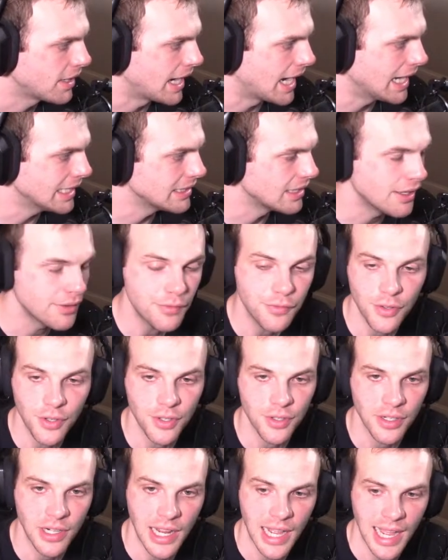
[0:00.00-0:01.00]
I love
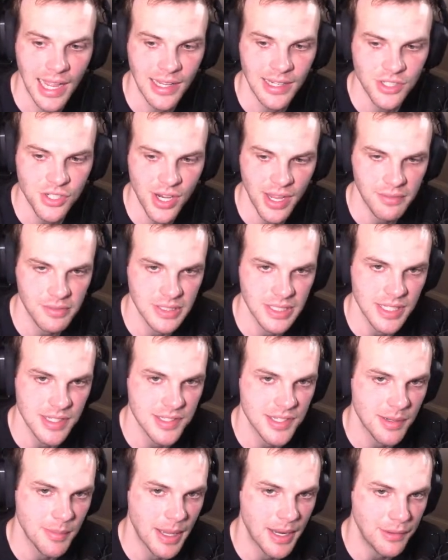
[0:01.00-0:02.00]
Ferg. I actually have a
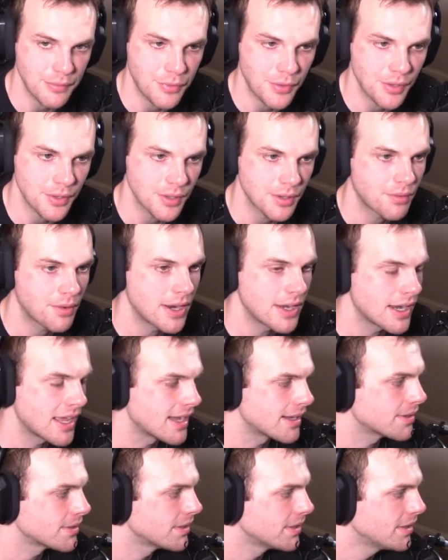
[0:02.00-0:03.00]
decent amount of Ferg right
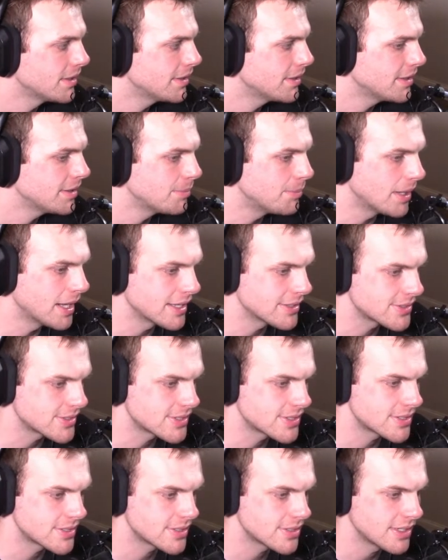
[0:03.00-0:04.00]
now. But
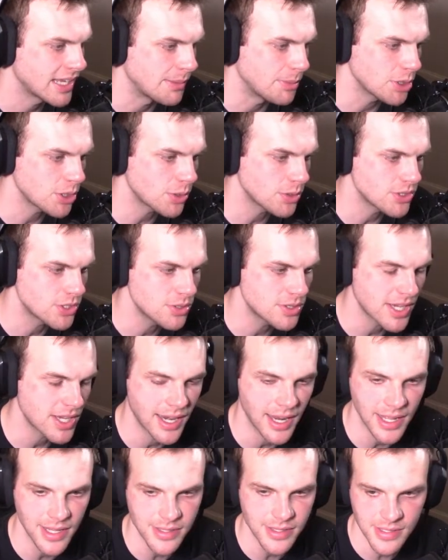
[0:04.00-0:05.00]
I'm only going 2 tight
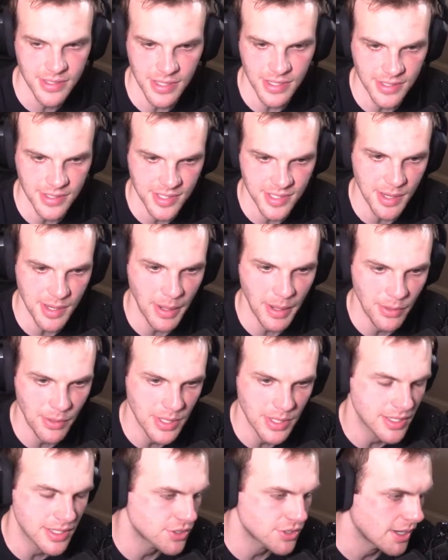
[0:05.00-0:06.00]
ends, and he's the same bye
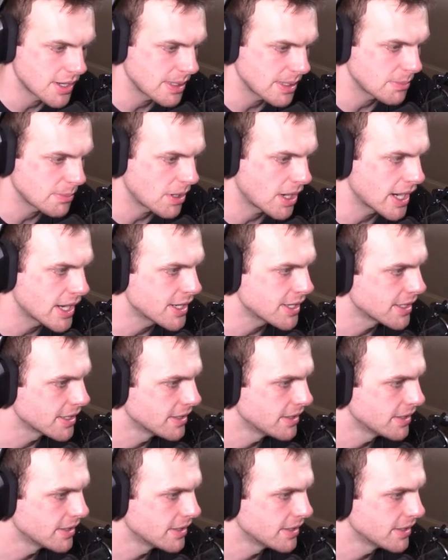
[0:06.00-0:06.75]
week as Trey McBride.